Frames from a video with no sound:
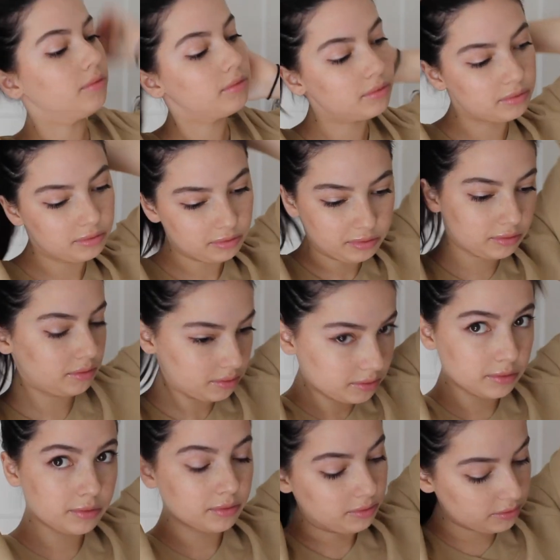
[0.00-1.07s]
a pearl
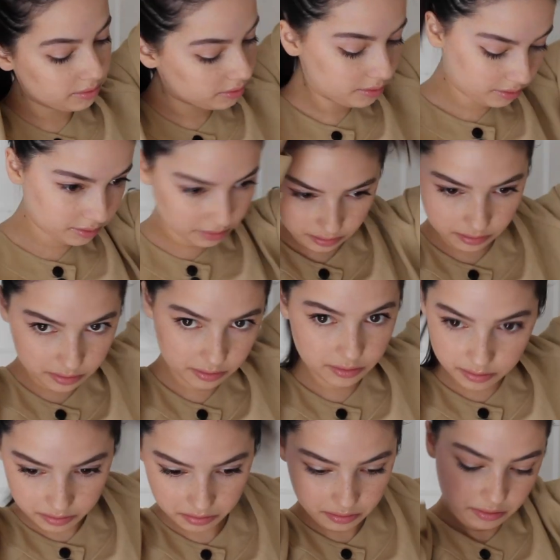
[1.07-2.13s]
earring, and
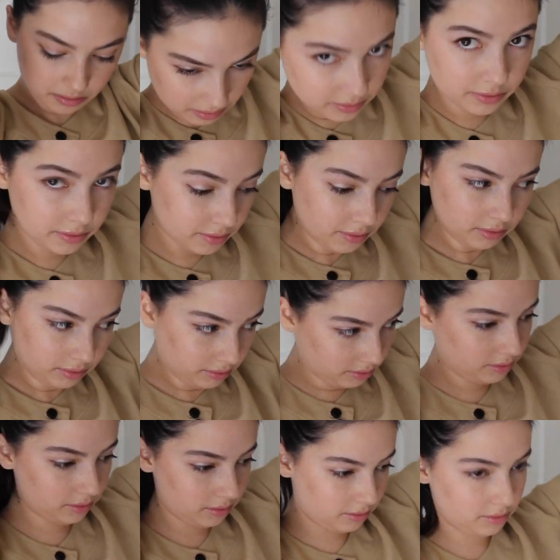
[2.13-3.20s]
to recreate
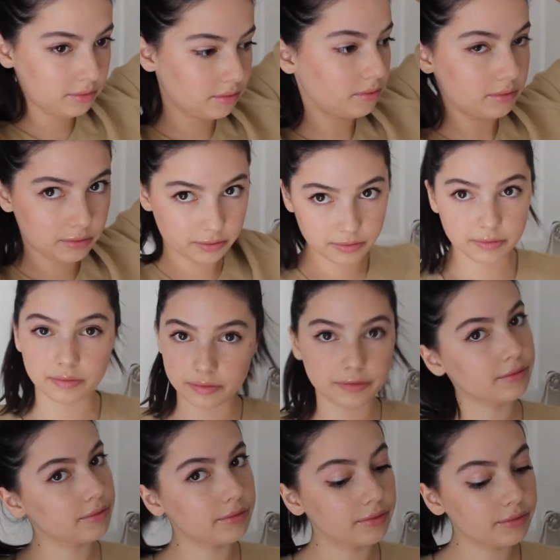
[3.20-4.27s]
this iconic look you just
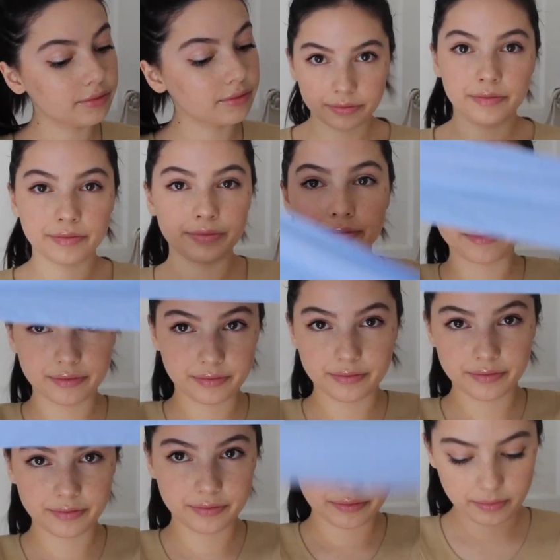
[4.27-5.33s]
have to pull your hair up,
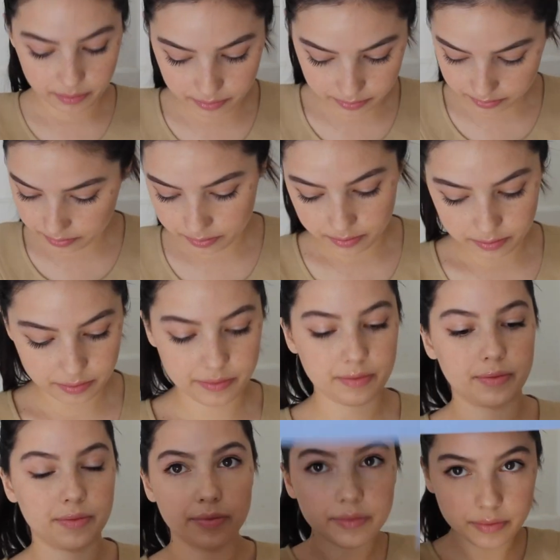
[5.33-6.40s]
get some
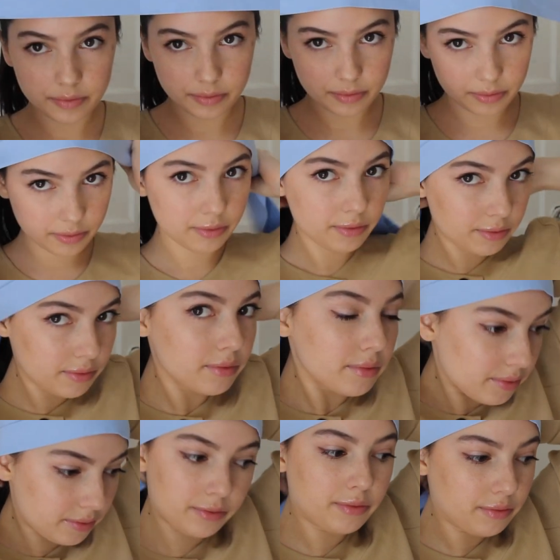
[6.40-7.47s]
fabric. I got like
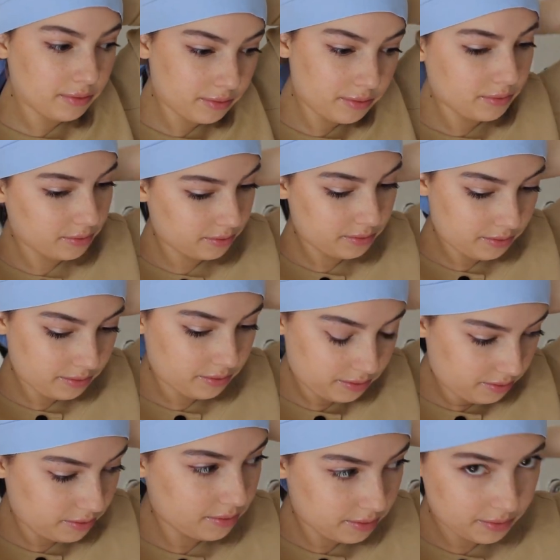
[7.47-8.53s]
bed sheets and
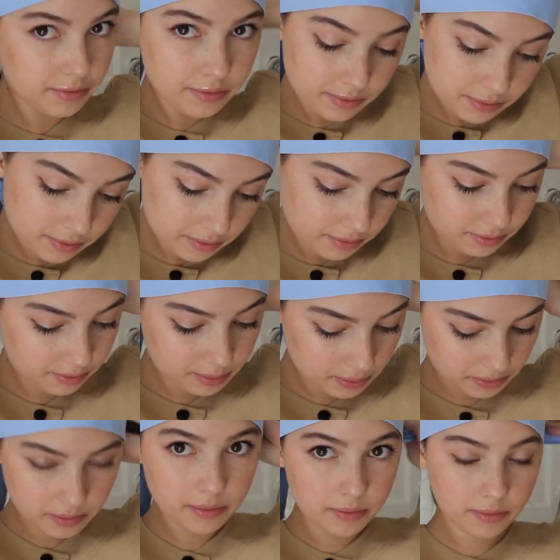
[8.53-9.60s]
curtains from a thrift
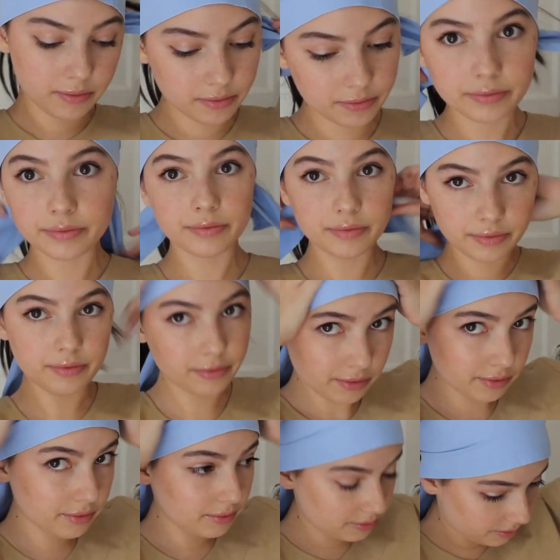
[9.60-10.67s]
store, and
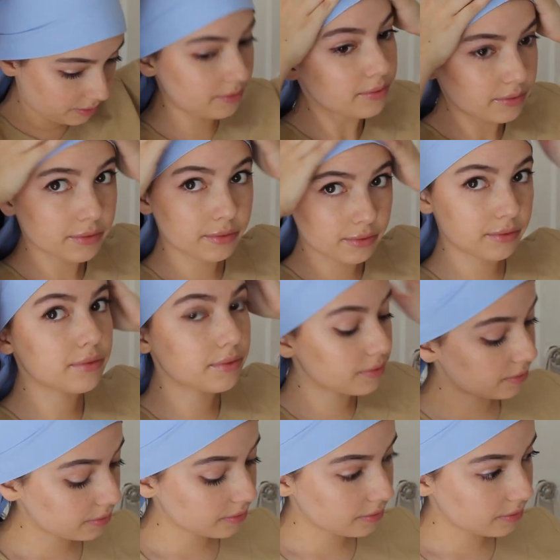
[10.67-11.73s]
just tie it
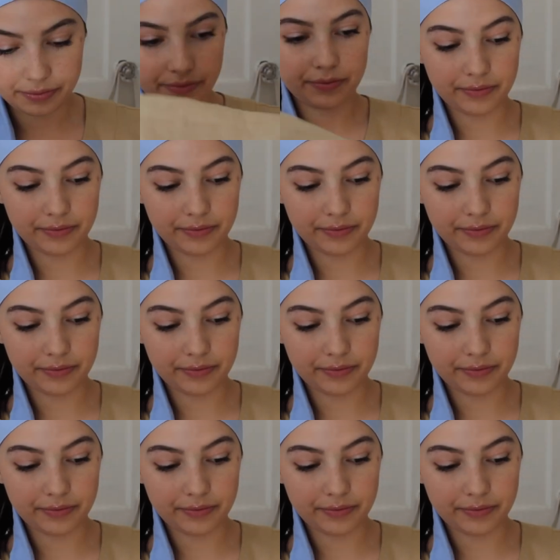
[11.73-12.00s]
around with